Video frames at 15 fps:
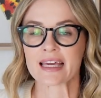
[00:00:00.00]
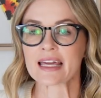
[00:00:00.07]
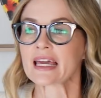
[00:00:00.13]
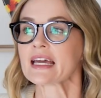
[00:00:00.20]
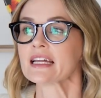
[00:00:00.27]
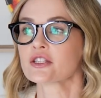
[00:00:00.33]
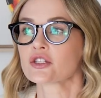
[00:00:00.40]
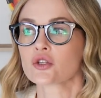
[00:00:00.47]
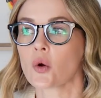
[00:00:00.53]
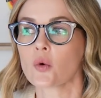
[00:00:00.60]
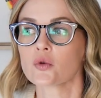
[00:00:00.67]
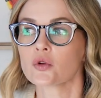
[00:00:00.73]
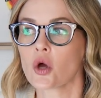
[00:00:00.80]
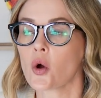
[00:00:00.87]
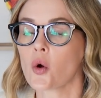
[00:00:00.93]
Kids
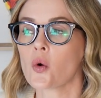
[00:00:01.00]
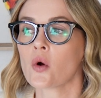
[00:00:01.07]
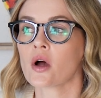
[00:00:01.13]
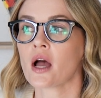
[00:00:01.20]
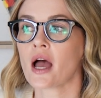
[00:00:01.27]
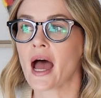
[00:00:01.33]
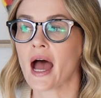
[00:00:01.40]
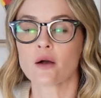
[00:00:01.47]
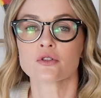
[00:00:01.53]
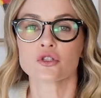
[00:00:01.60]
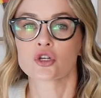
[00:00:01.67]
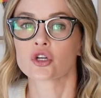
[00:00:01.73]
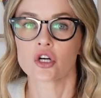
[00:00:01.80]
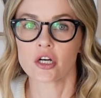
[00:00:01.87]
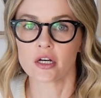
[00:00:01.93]
don't know how
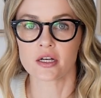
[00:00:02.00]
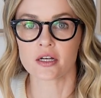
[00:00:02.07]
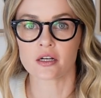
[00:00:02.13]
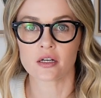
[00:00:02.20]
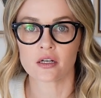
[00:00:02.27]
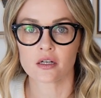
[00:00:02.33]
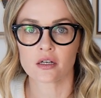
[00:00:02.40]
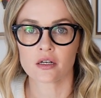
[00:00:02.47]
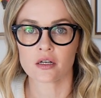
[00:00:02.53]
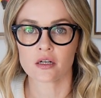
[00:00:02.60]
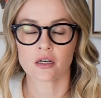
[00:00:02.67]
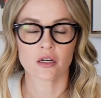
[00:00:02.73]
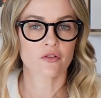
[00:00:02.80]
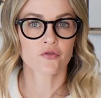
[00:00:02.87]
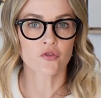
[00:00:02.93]
to cook.
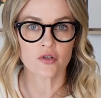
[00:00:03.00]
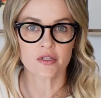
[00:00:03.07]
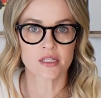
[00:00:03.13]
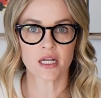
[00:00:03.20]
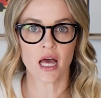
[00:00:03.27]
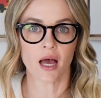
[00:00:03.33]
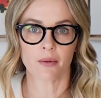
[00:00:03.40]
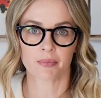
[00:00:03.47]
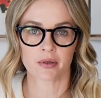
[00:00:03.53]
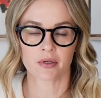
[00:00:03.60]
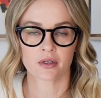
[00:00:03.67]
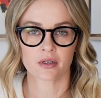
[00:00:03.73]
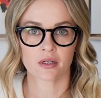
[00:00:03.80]
Full stop.